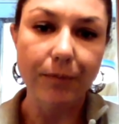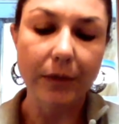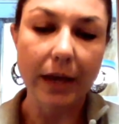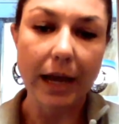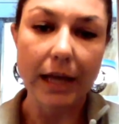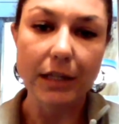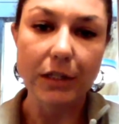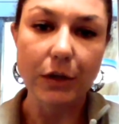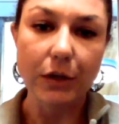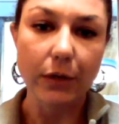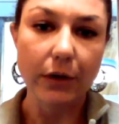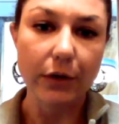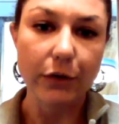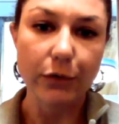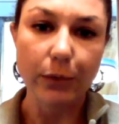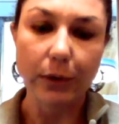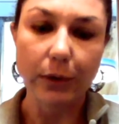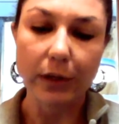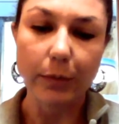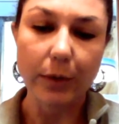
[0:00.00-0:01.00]
And so there's
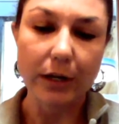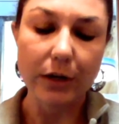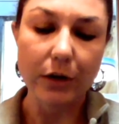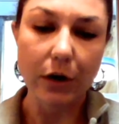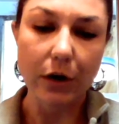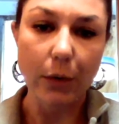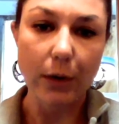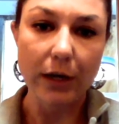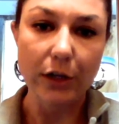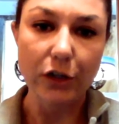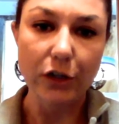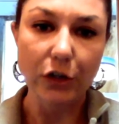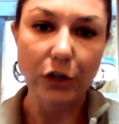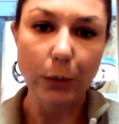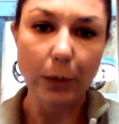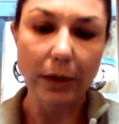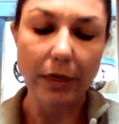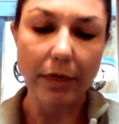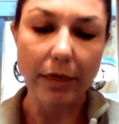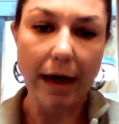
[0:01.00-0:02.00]
really been no issue
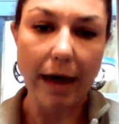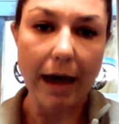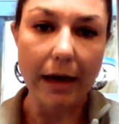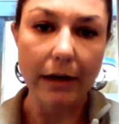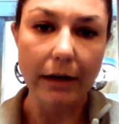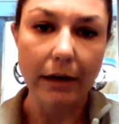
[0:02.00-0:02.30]
with that.